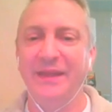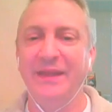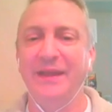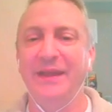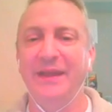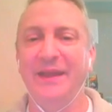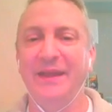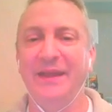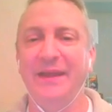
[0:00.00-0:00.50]

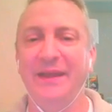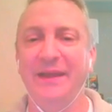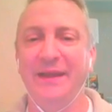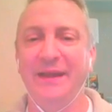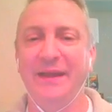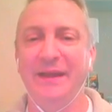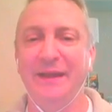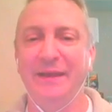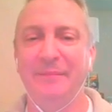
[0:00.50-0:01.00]

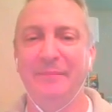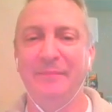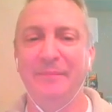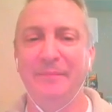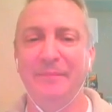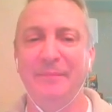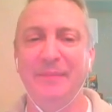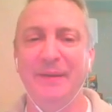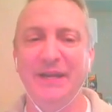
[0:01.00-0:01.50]

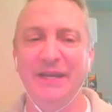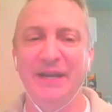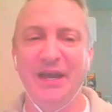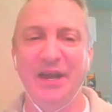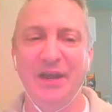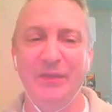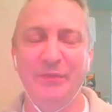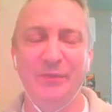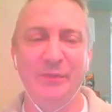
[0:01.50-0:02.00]
But
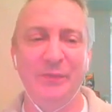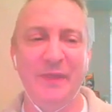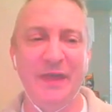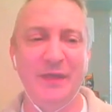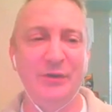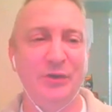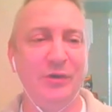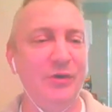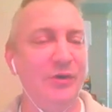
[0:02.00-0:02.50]
other than
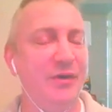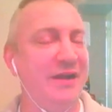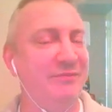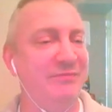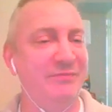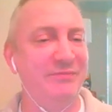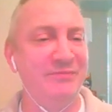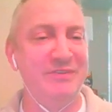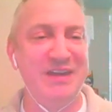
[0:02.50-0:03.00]
her, I've
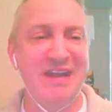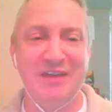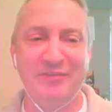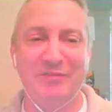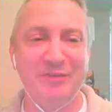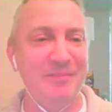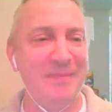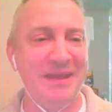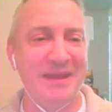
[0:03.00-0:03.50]
never
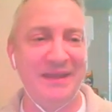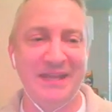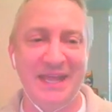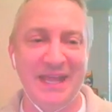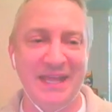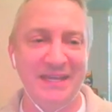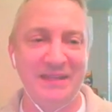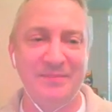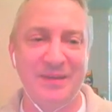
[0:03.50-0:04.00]
met
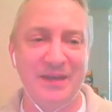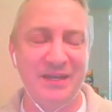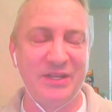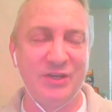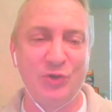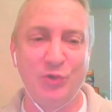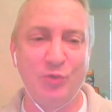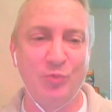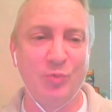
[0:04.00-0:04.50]
anybody
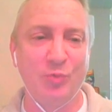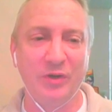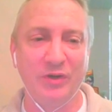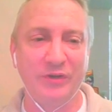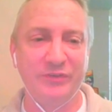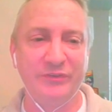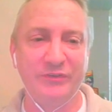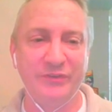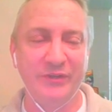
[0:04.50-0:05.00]
who
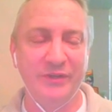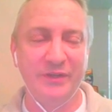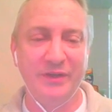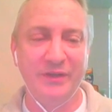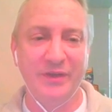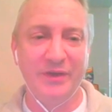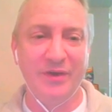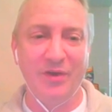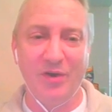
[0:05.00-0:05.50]
worked
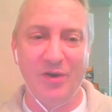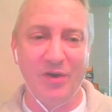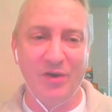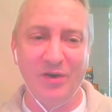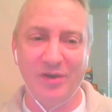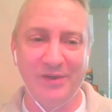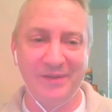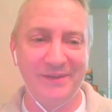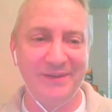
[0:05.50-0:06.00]

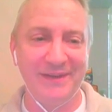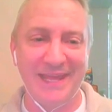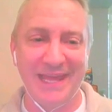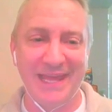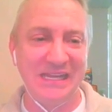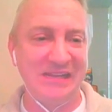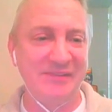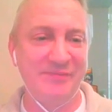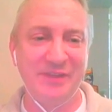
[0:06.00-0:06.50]
on
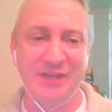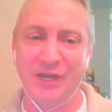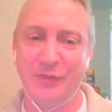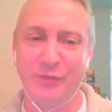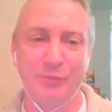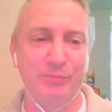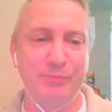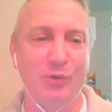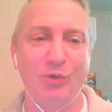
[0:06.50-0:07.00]
any of the other
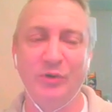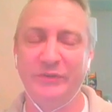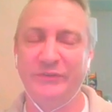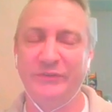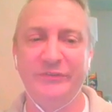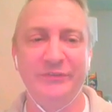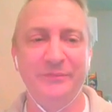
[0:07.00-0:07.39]
ports.